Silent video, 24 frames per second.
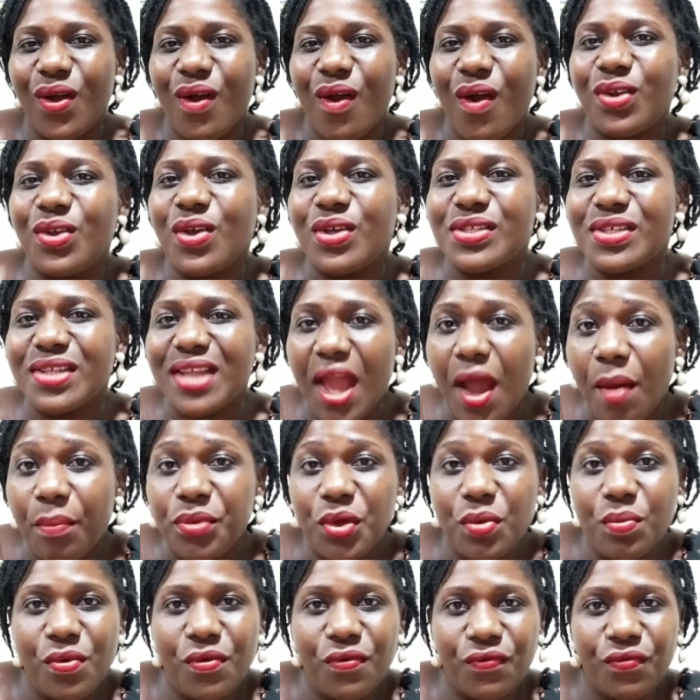or doesn't help
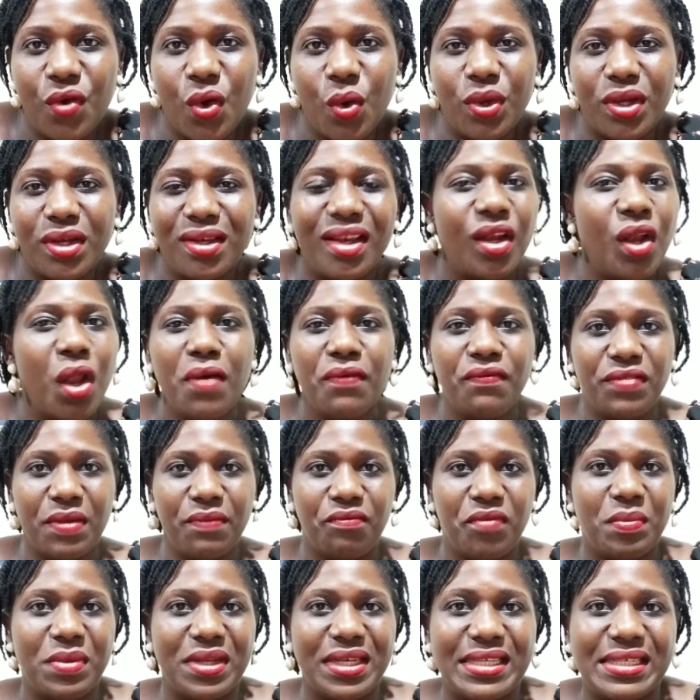you move forward, love them
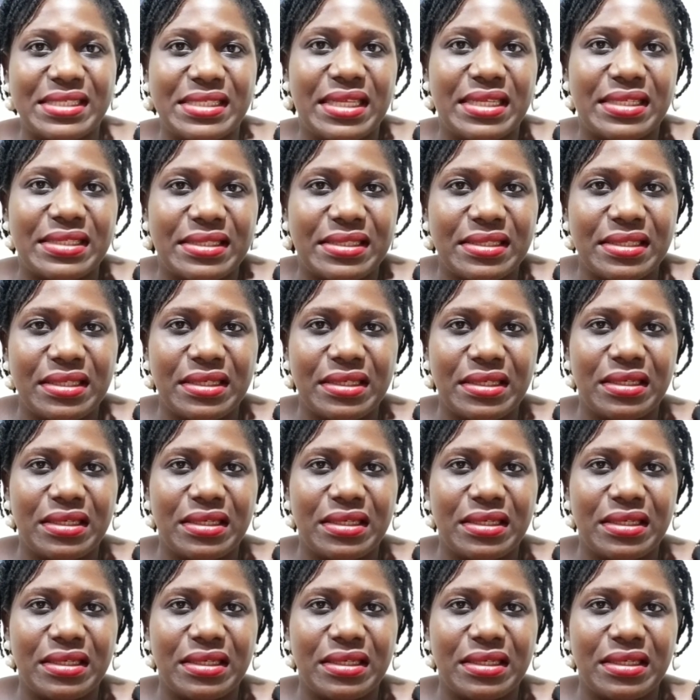from a distance.